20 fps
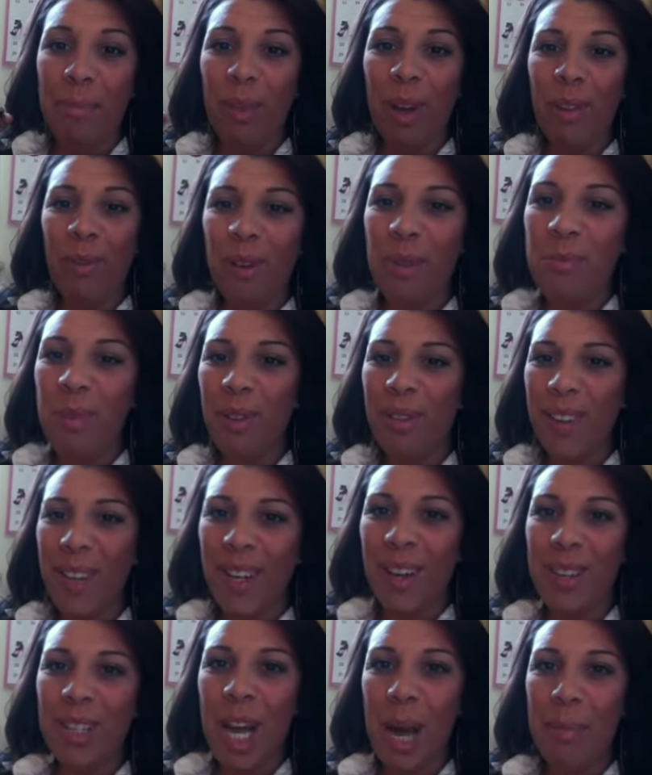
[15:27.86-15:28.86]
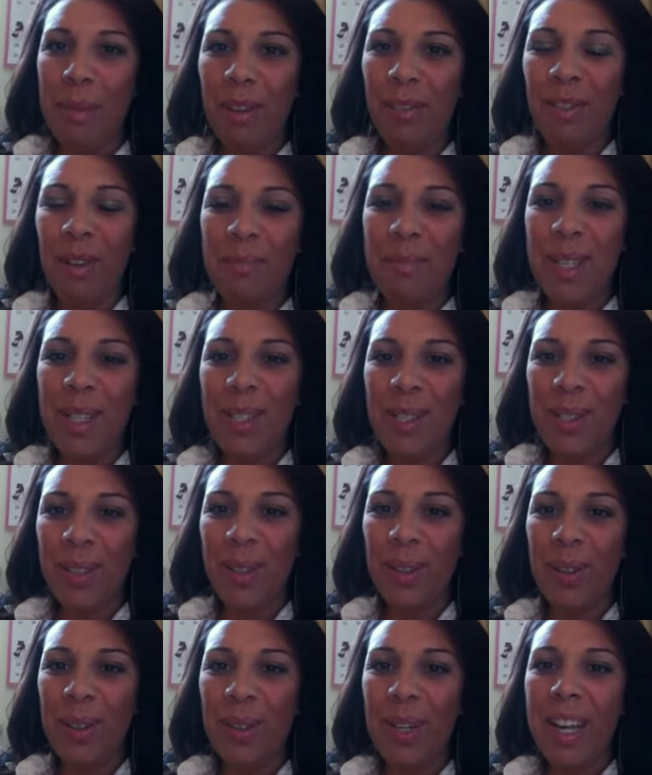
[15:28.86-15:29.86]
Look for more videos coming from me
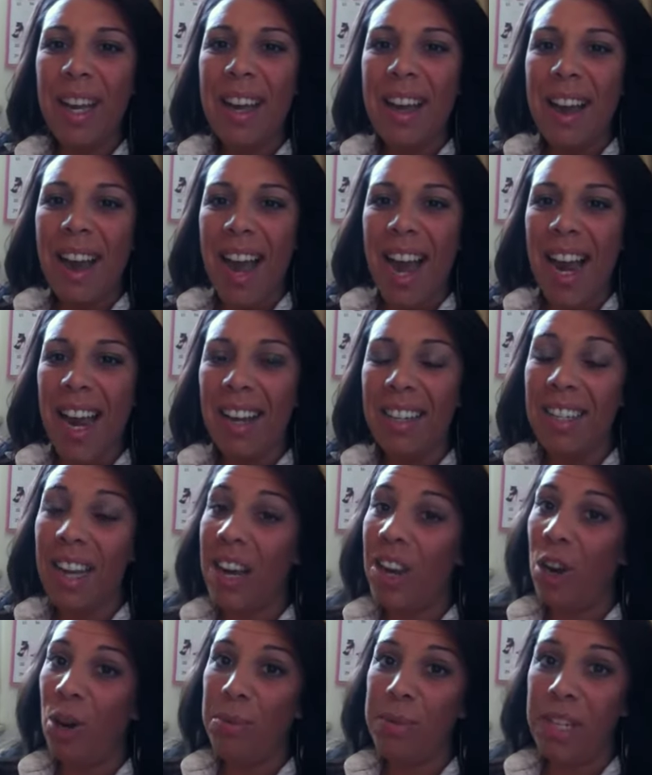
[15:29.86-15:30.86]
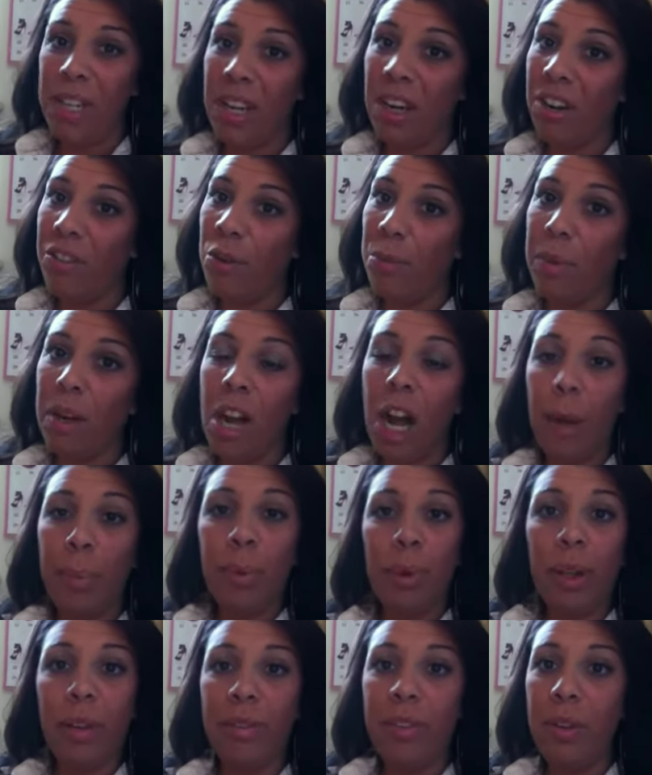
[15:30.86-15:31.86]
soon, and I hope to hear from a
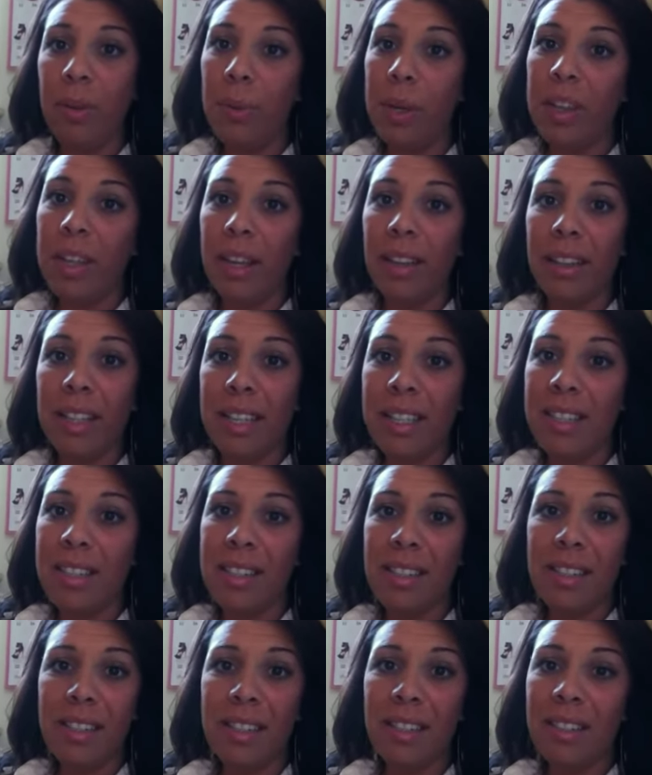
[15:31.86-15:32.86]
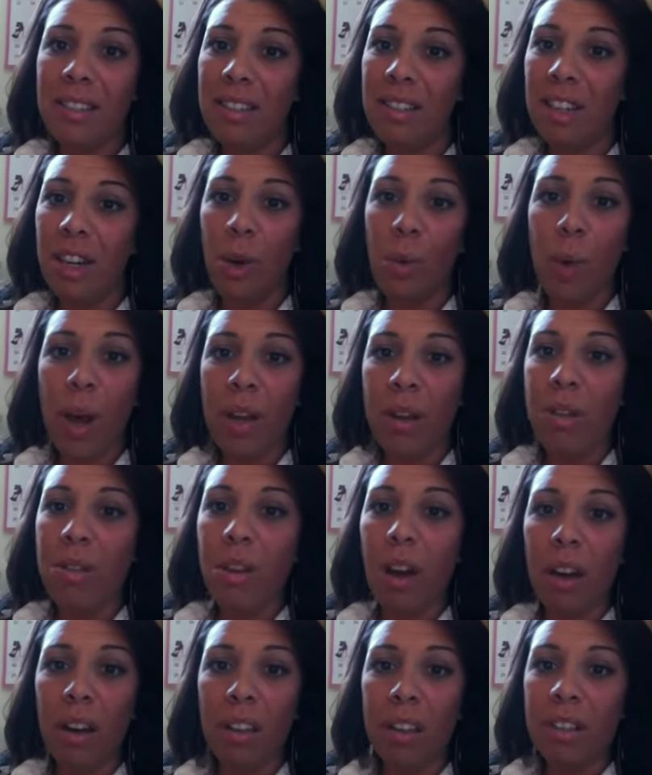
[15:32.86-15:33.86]
couple of you with at least, you know, what you
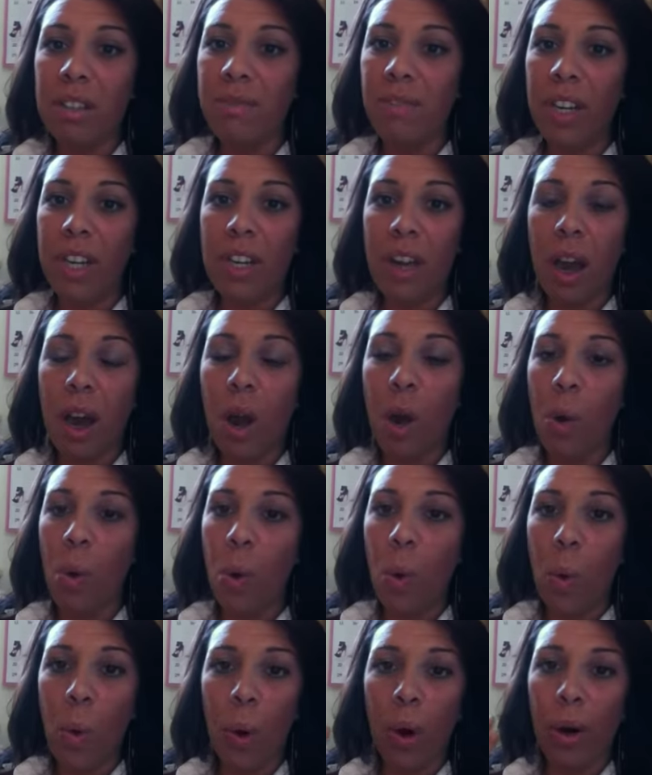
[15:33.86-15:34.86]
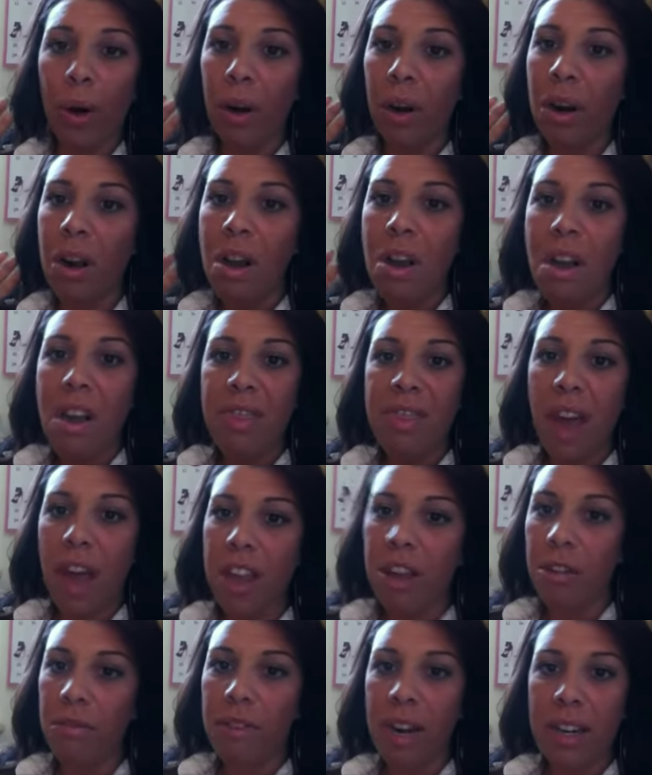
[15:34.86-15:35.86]
thought of this video, or
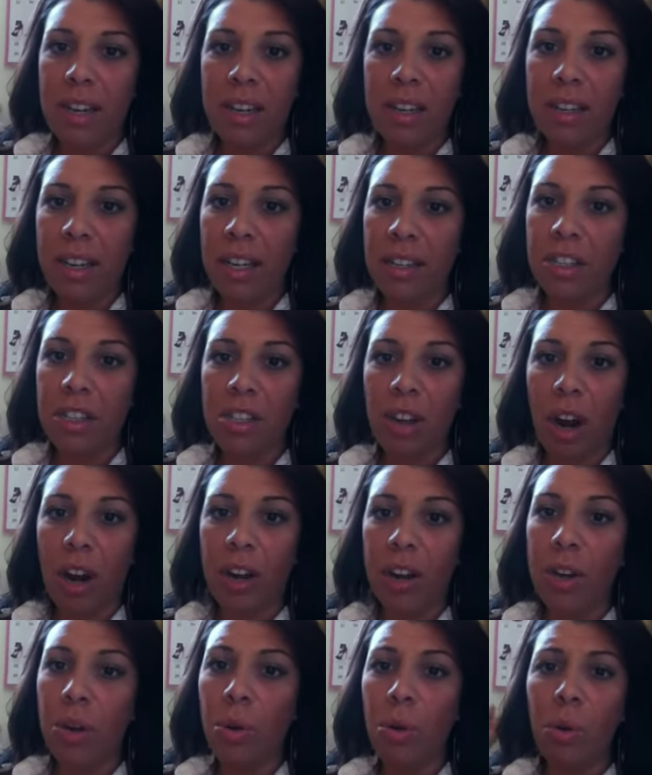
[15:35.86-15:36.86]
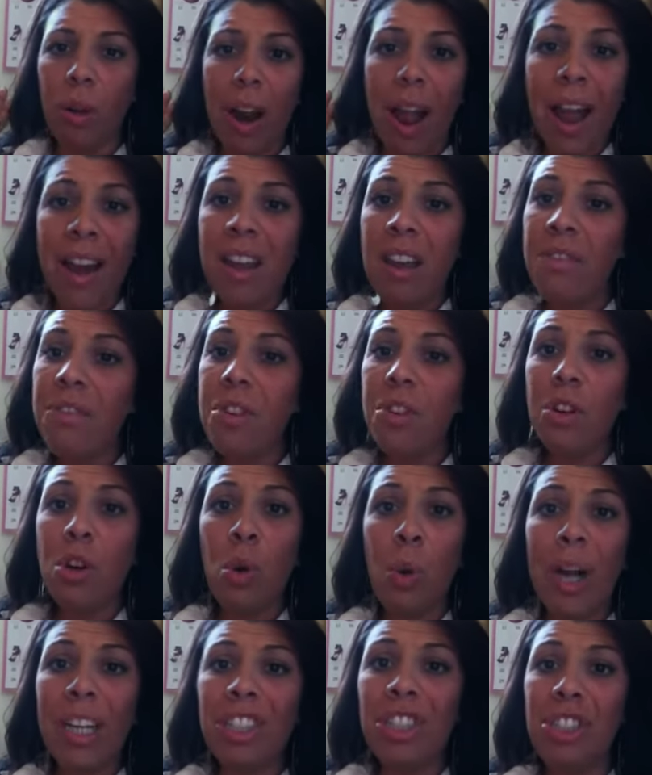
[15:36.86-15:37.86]
that you're ready to get started, or any of your
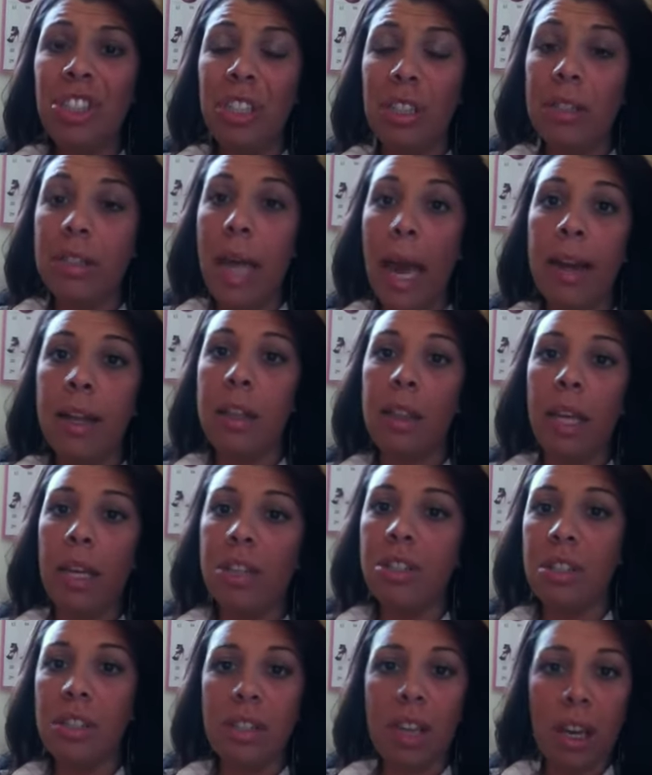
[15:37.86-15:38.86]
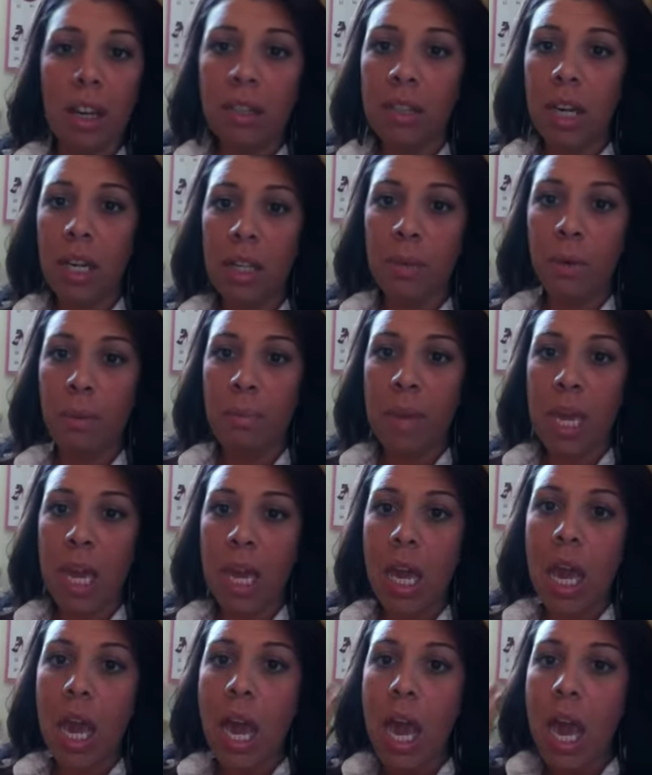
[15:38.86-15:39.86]
questions, anything. Just get in touch with
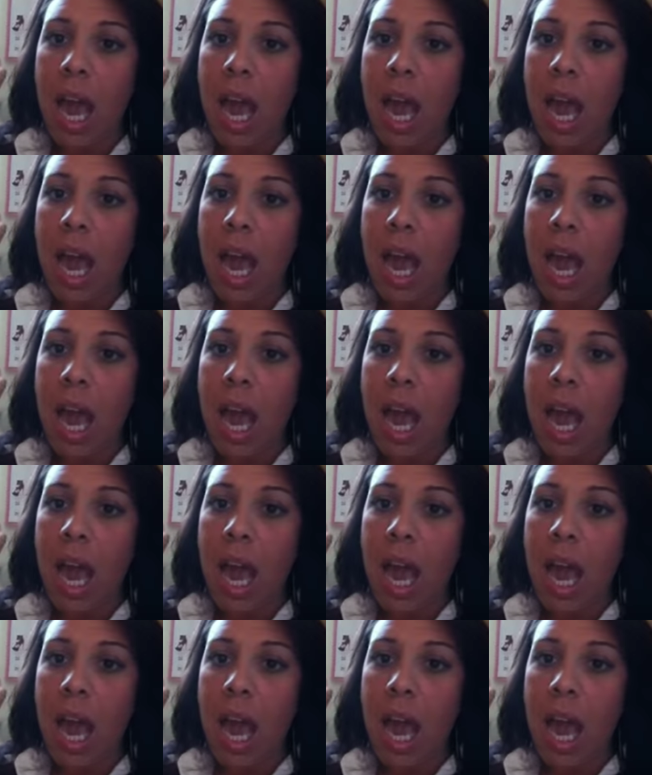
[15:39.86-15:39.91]
me.